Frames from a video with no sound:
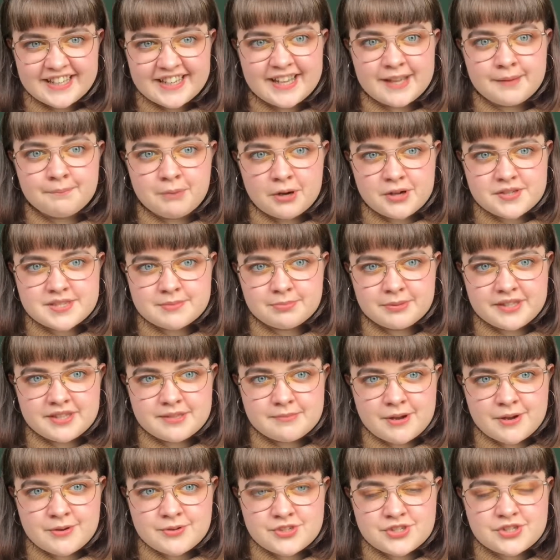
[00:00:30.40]
in possibly the
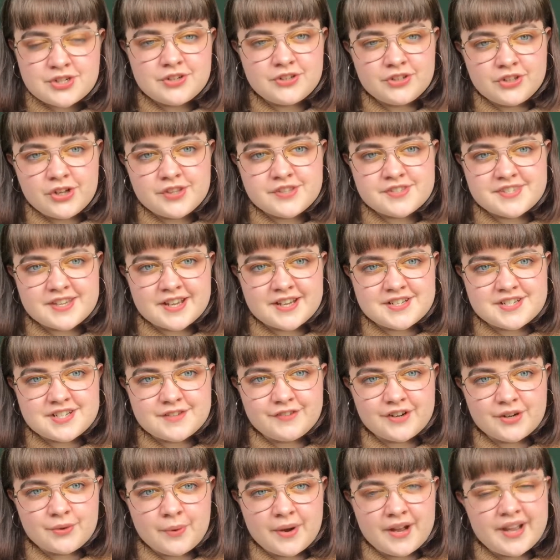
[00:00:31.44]
most
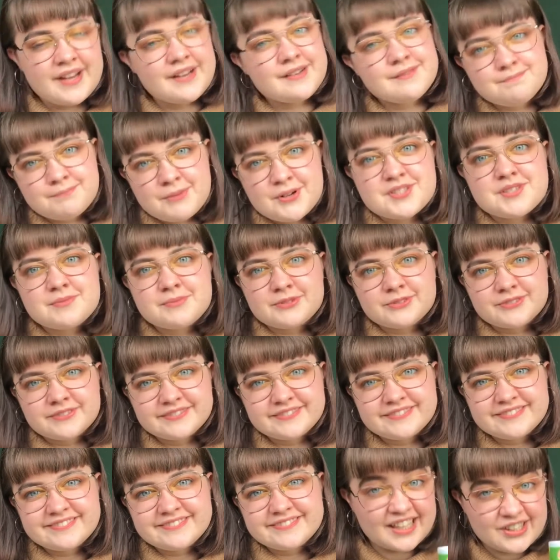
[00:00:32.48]
non-scientific way possible.
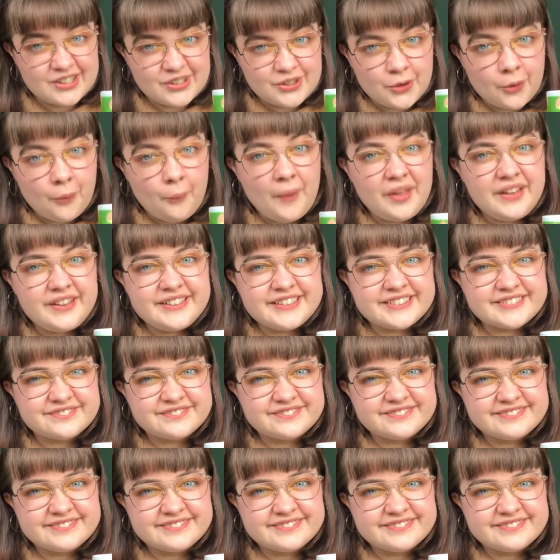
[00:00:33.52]
You're welcome.